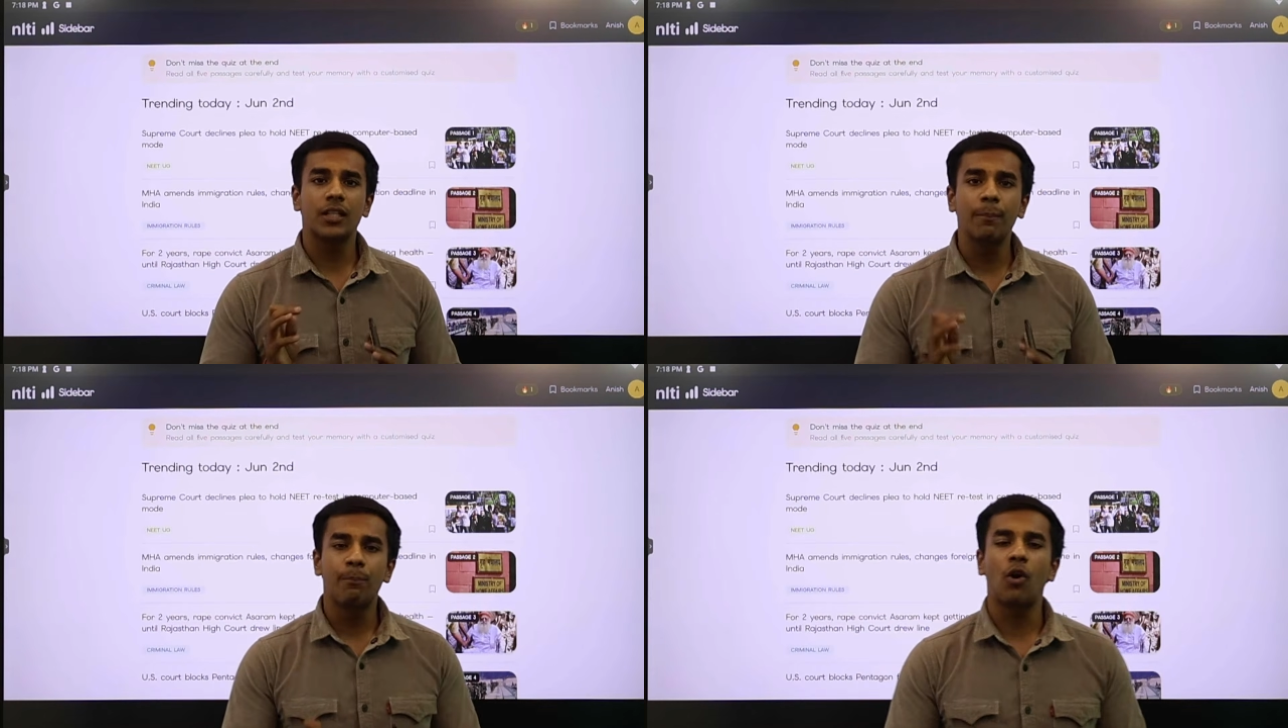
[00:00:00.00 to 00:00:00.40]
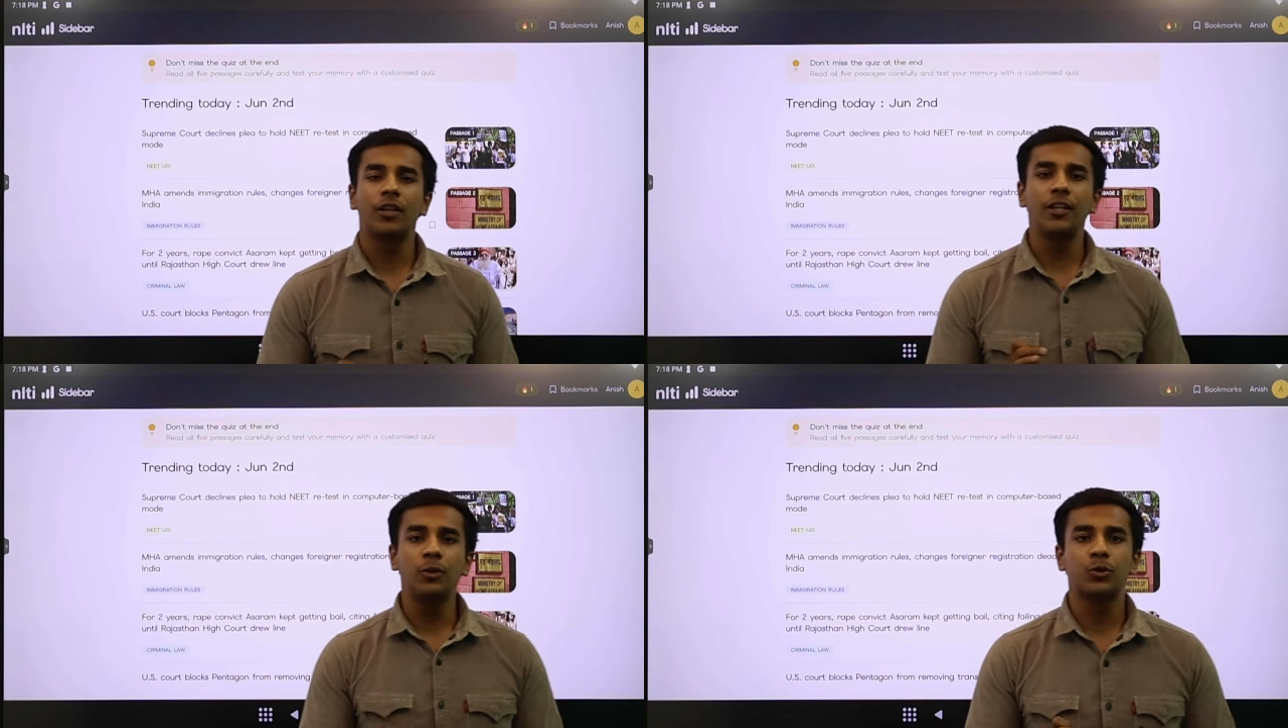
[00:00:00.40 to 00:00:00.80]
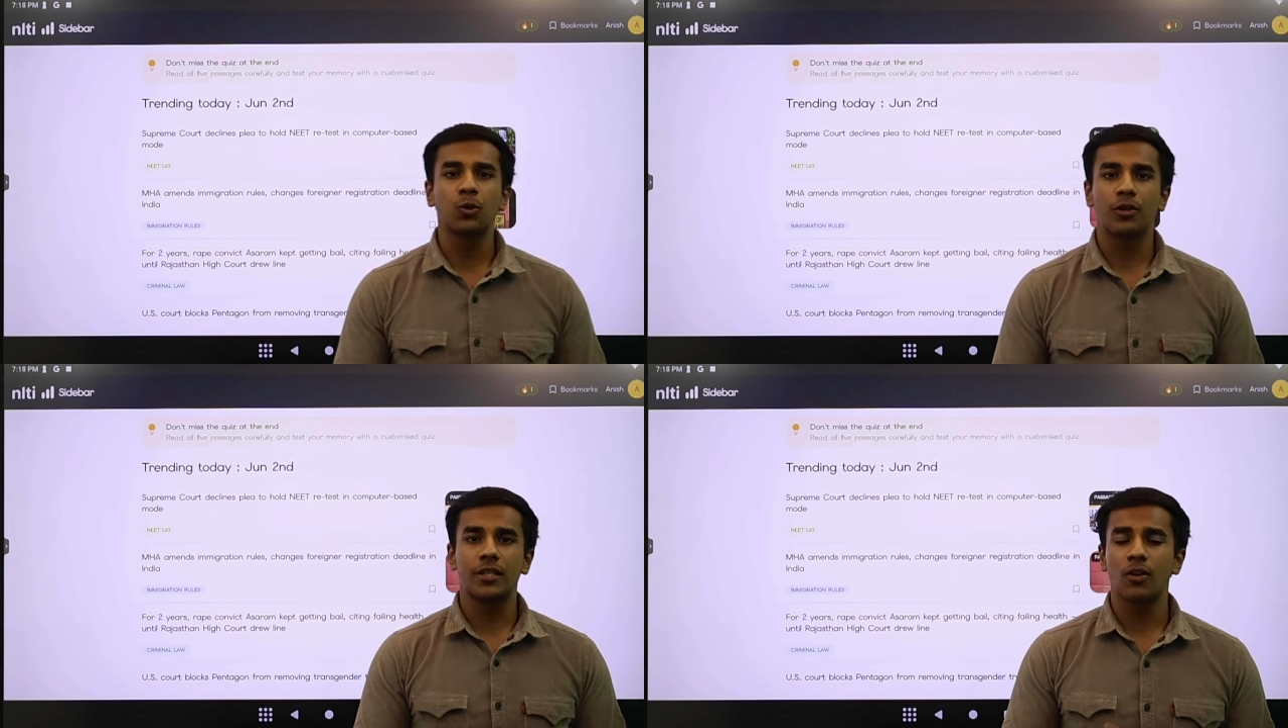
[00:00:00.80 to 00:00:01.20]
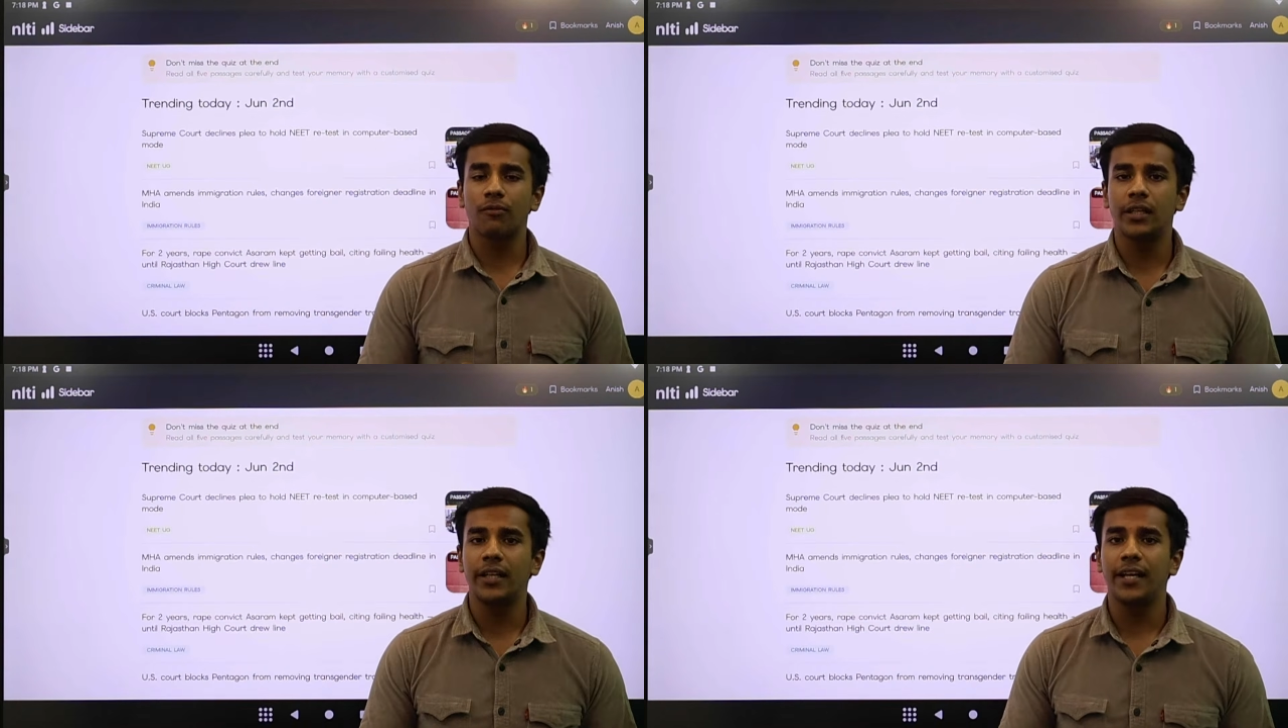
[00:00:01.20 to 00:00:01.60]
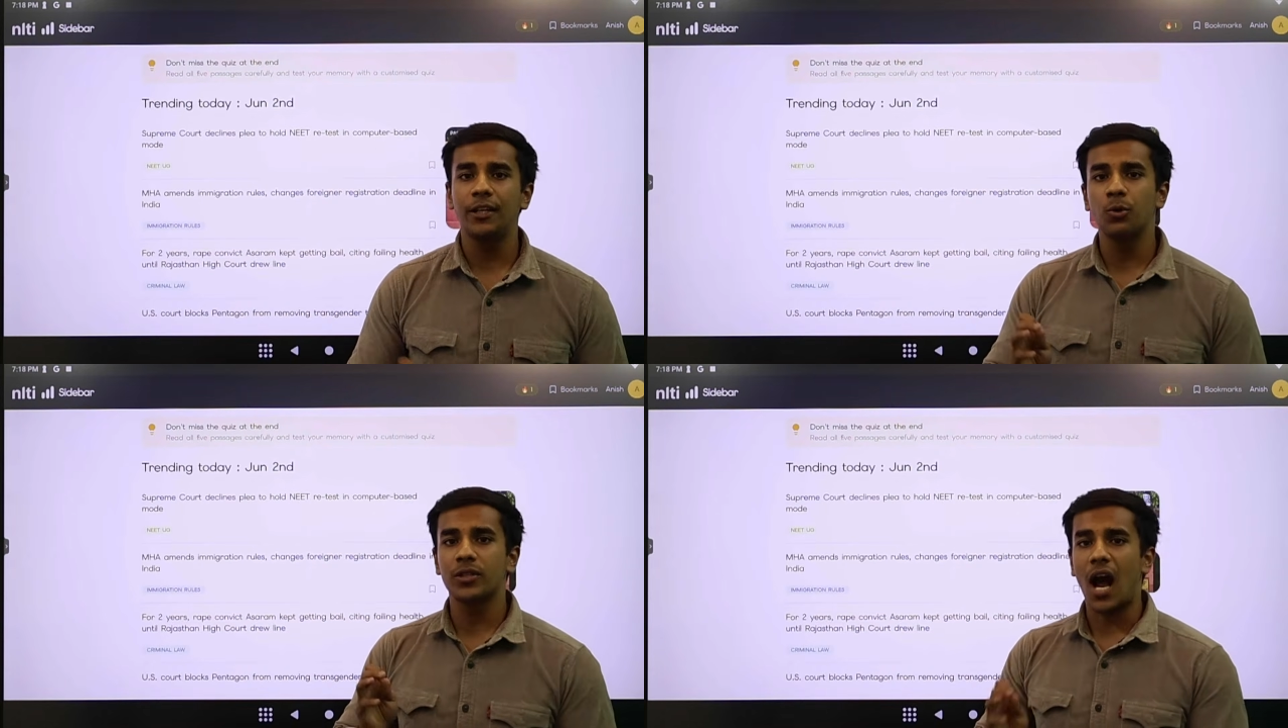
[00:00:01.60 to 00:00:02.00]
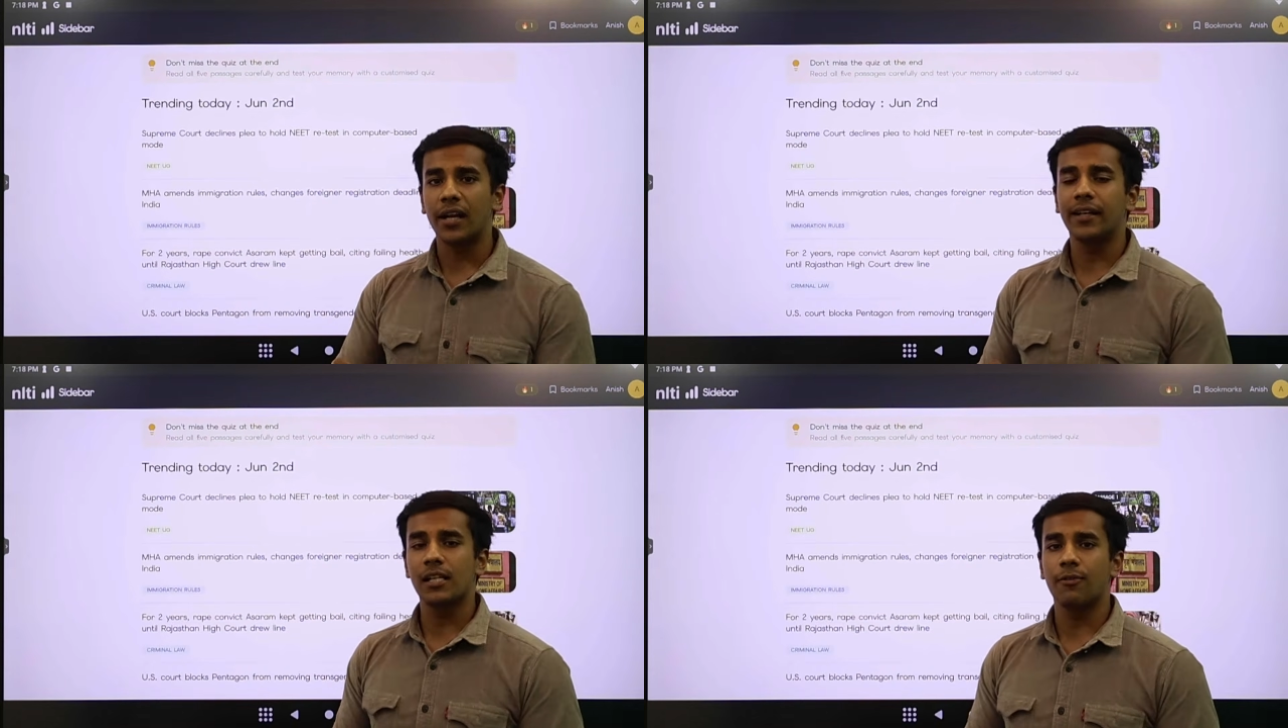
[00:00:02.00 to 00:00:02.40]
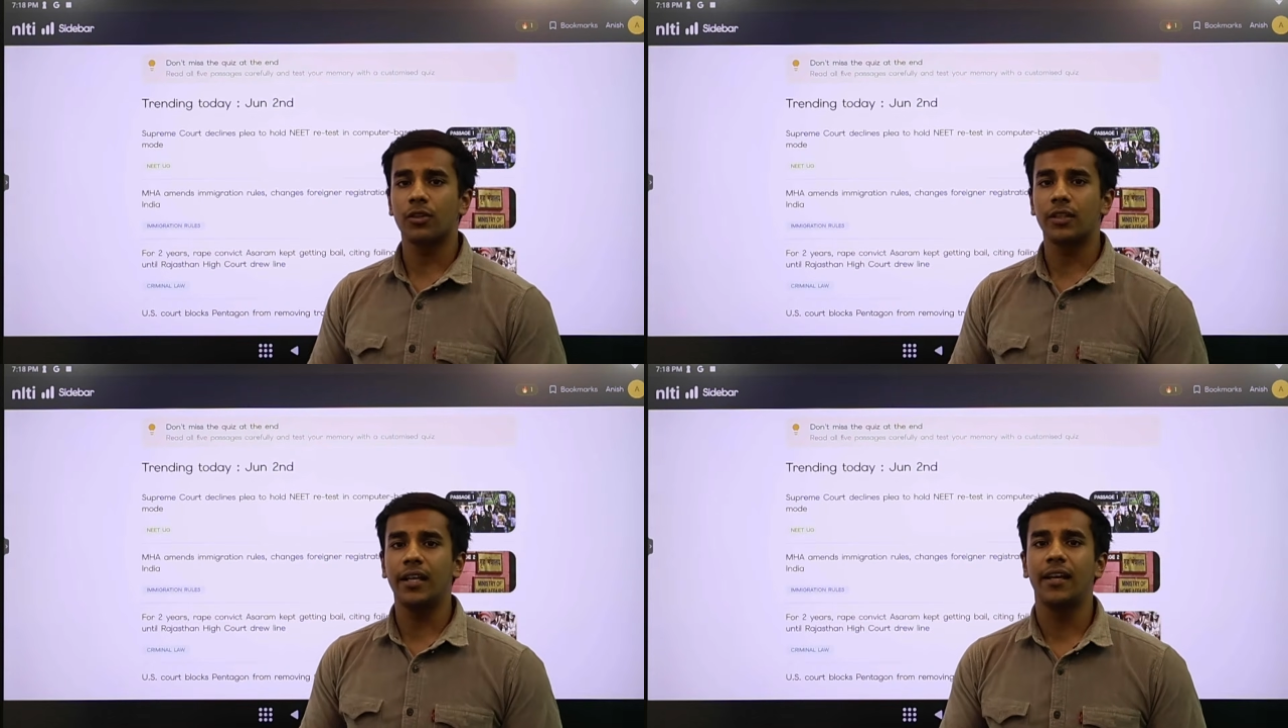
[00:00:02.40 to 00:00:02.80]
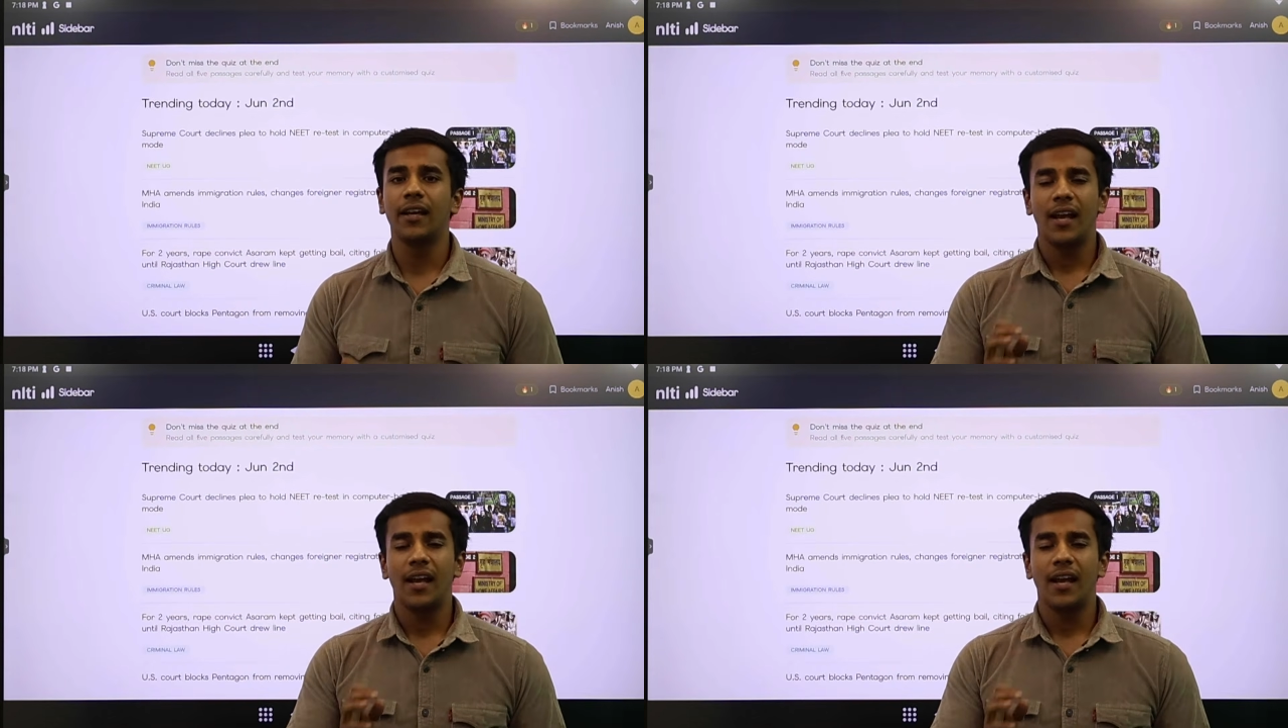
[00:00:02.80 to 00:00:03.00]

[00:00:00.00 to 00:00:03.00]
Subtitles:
important news sources of the day, news articles for the day,